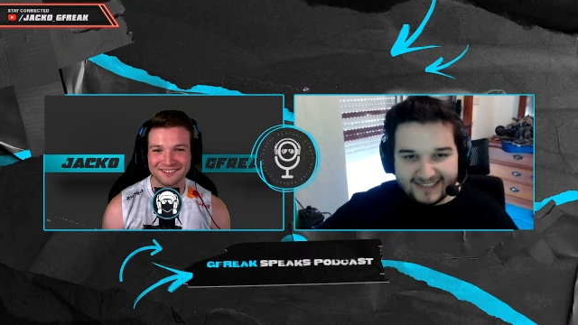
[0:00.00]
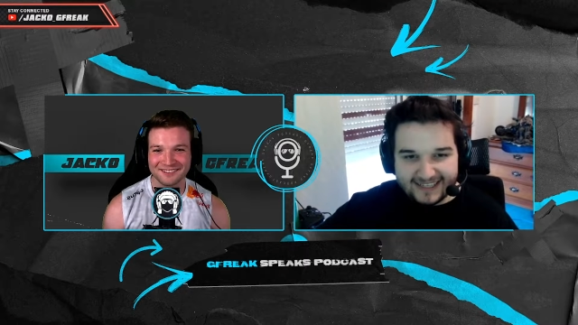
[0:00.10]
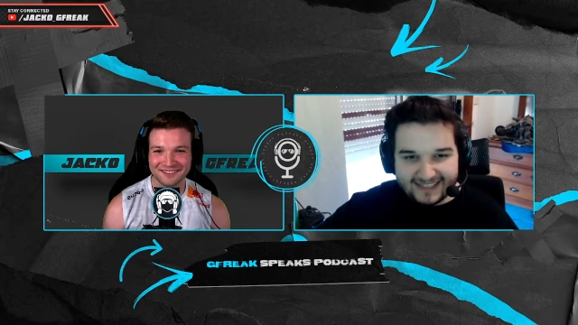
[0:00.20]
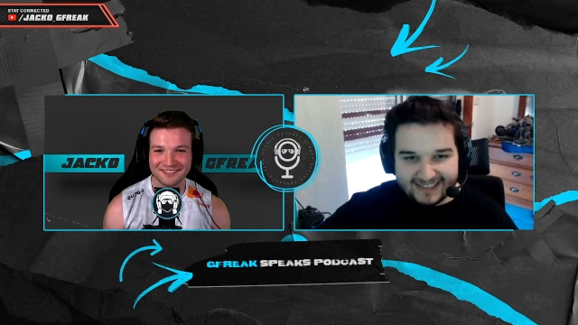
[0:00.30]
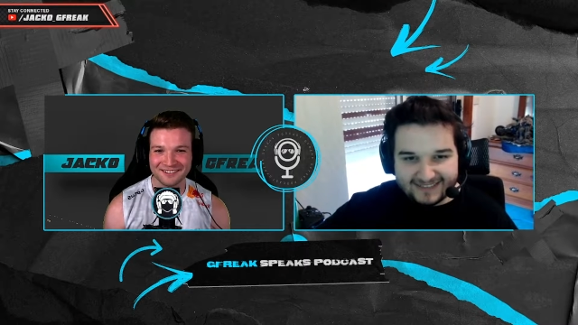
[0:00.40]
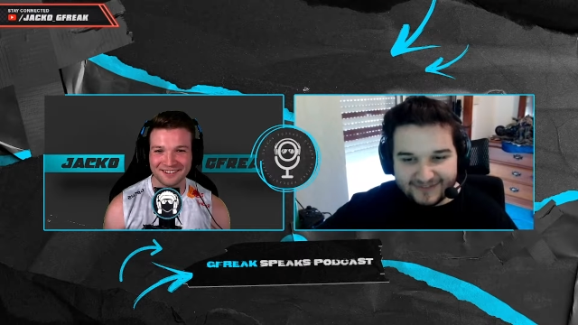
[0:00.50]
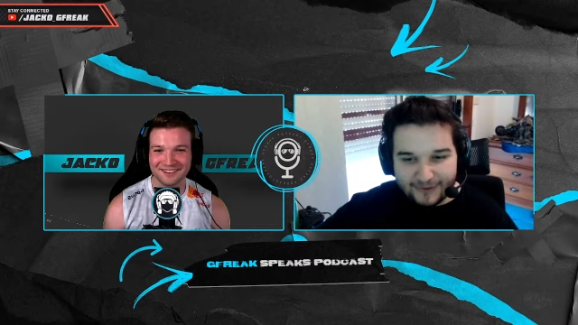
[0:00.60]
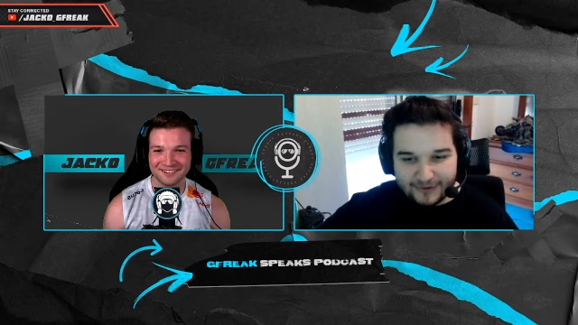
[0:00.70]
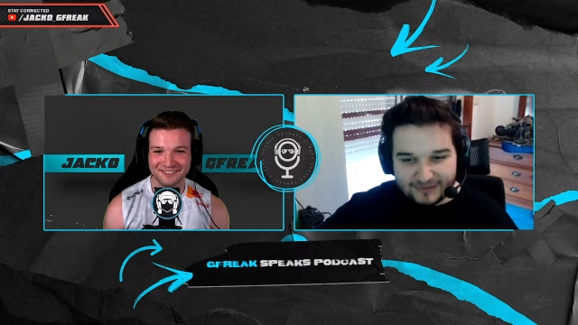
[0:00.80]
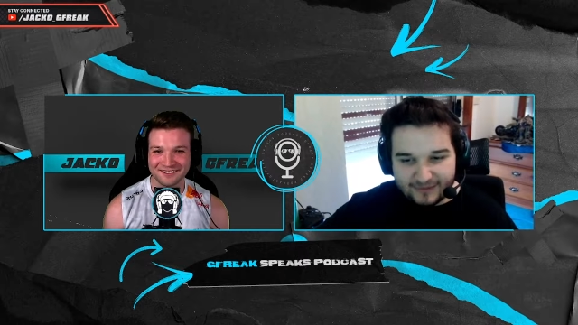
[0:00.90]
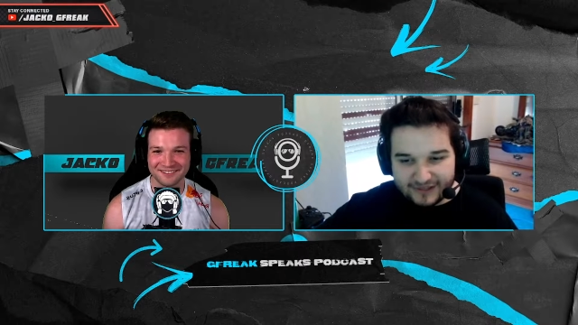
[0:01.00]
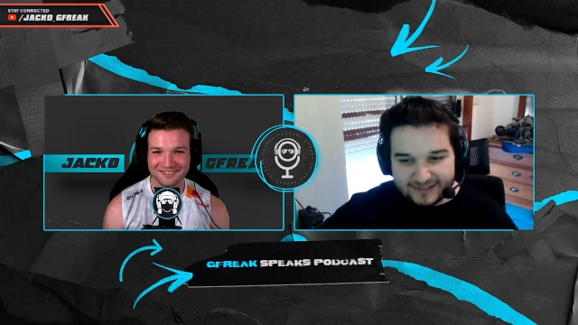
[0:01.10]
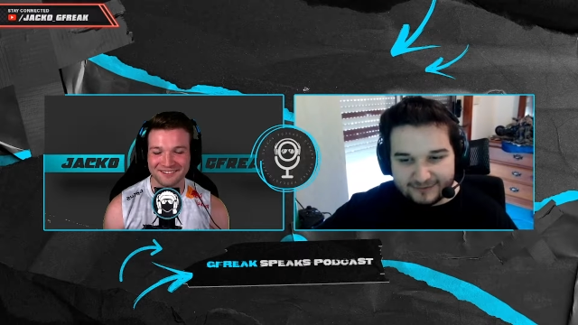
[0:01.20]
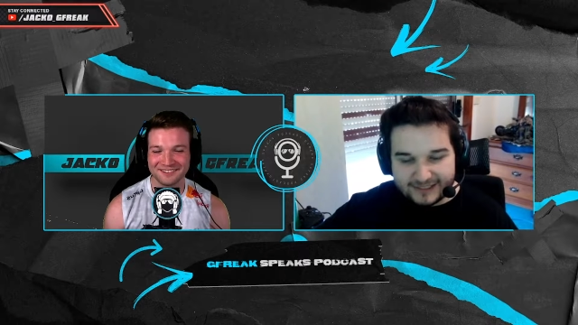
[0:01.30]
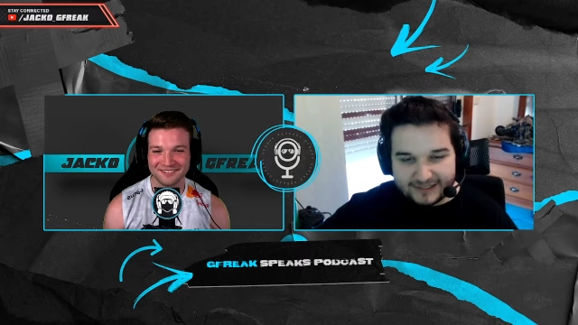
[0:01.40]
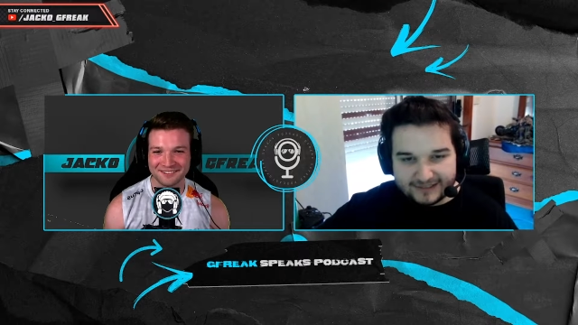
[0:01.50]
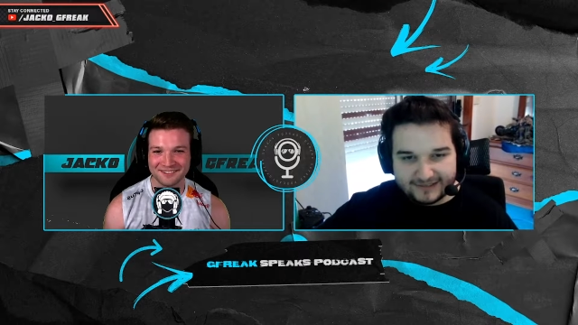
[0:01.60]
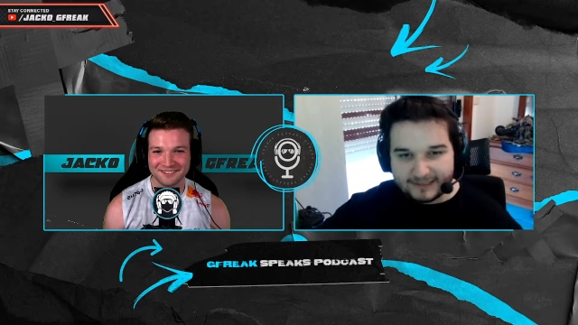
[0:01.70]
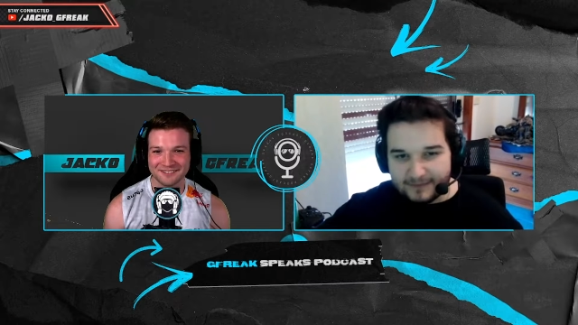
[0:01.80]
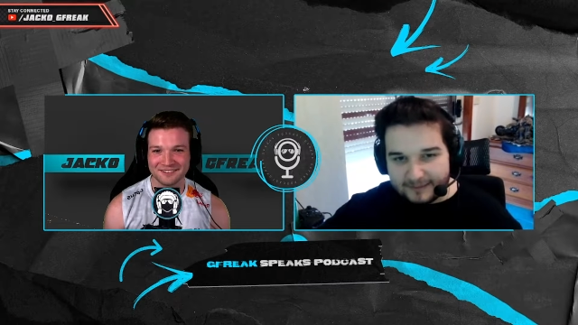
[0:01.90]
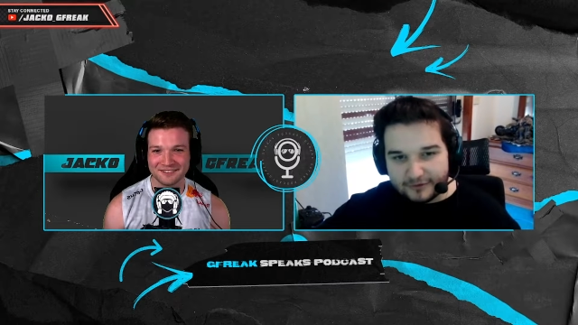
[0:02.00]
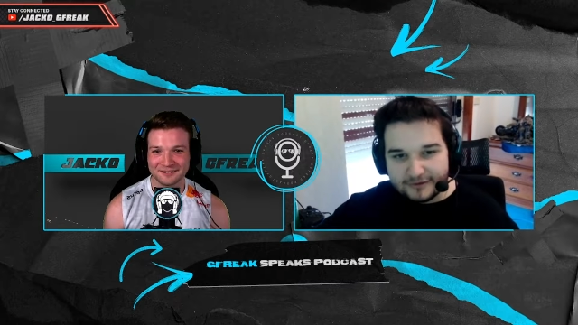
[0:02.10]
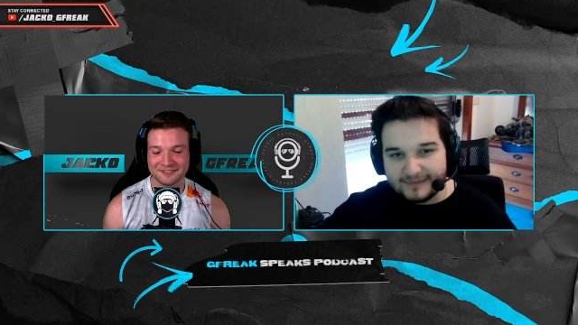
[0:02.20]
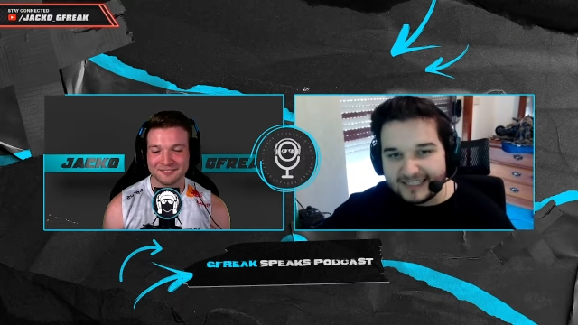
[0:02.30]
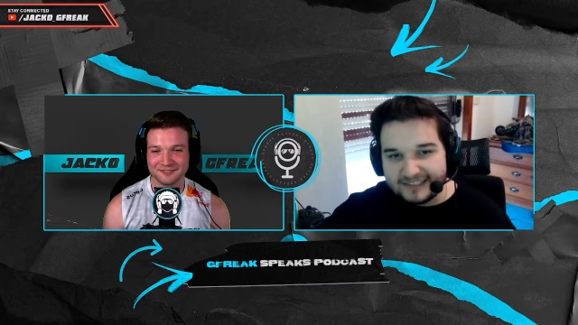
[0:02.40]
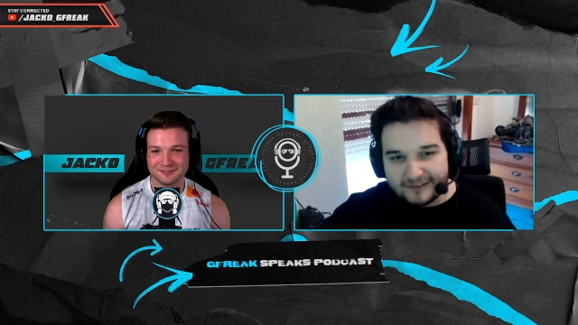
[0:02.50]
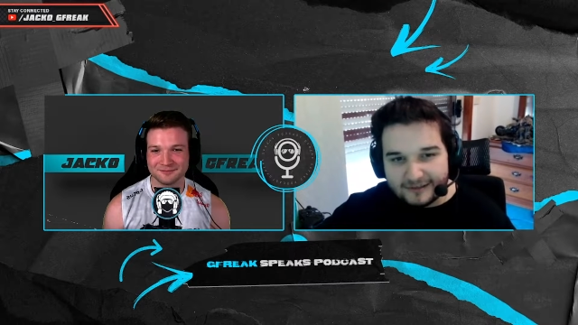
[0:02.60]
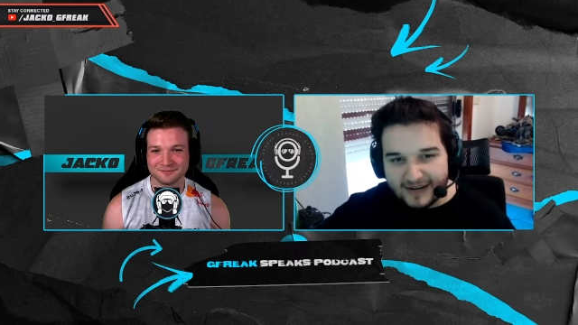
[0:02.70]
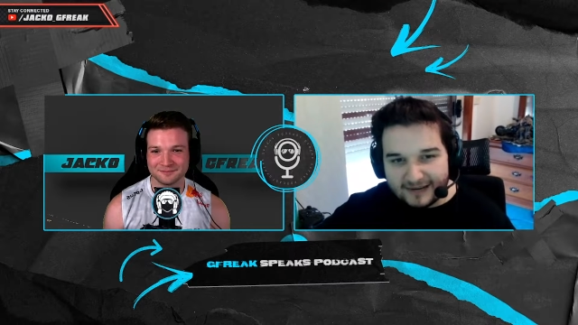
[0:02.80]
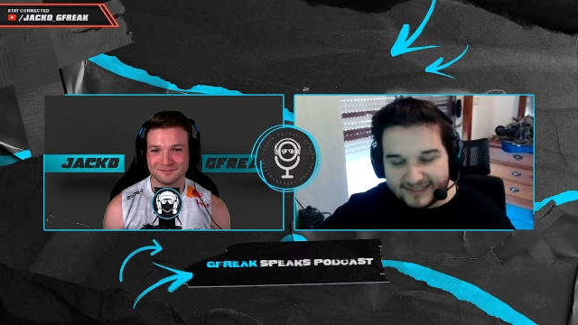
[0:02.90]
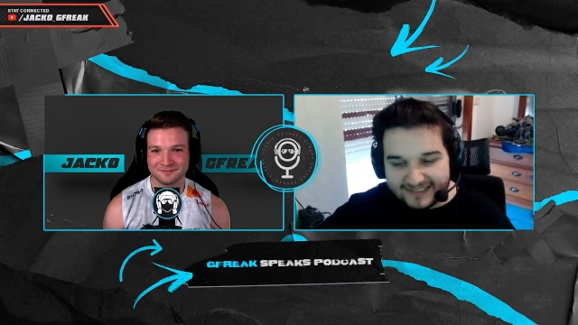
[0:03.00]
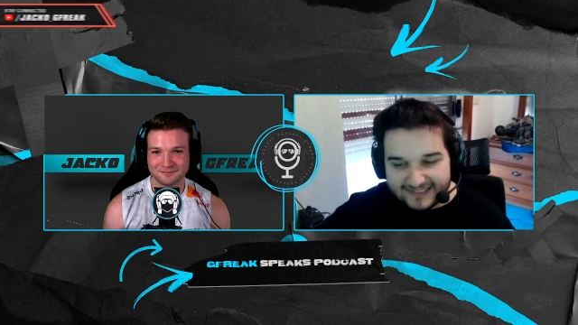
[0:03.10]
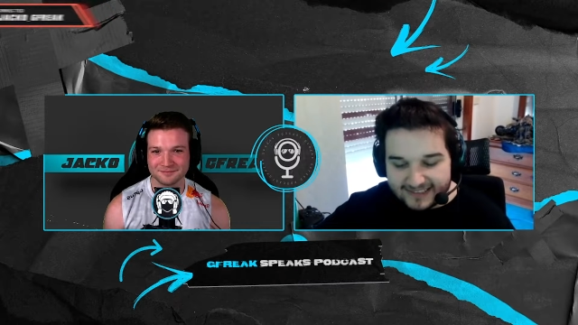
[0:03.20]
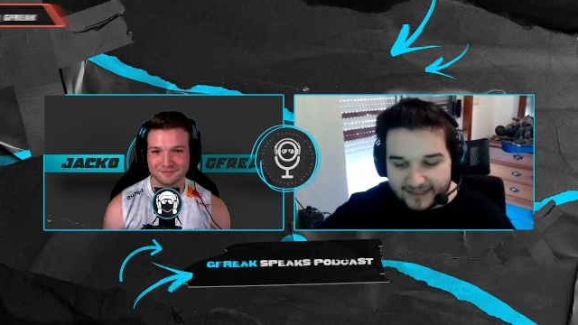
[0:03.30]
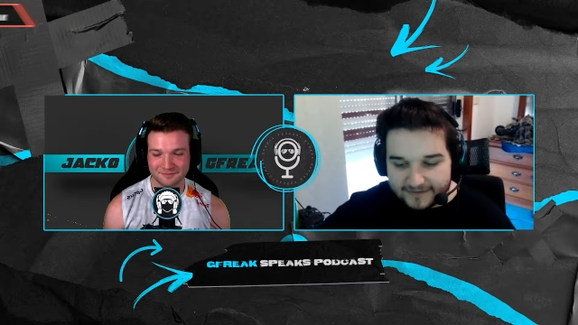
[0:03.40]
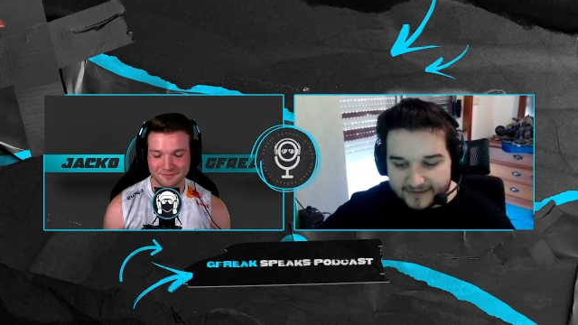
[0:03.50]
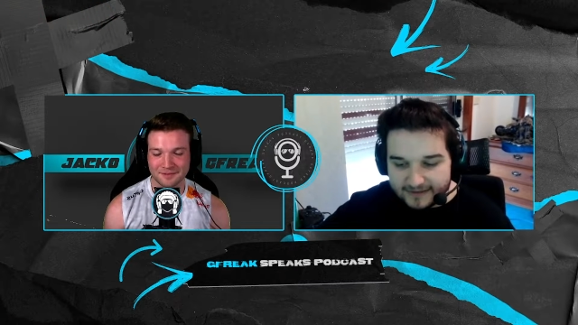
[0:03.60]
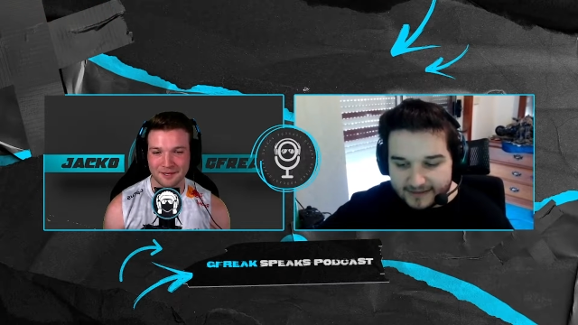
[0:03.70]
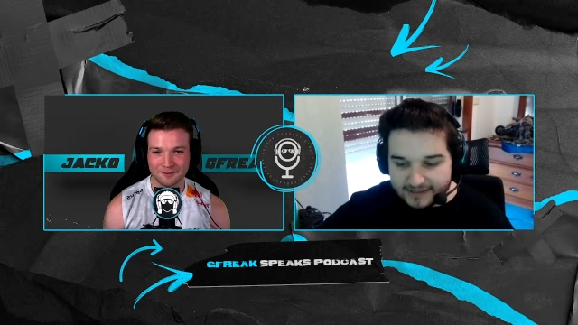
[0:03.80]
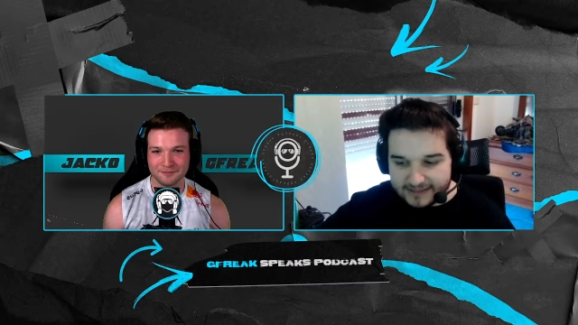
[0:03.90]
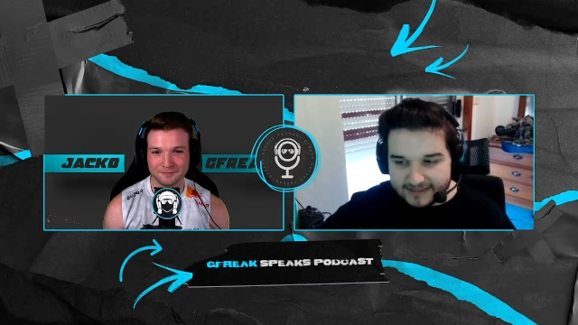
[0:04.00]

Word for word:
Speaker 1: yeah, yeah, forge mode, which like people could make their own maps and stuff. Yep.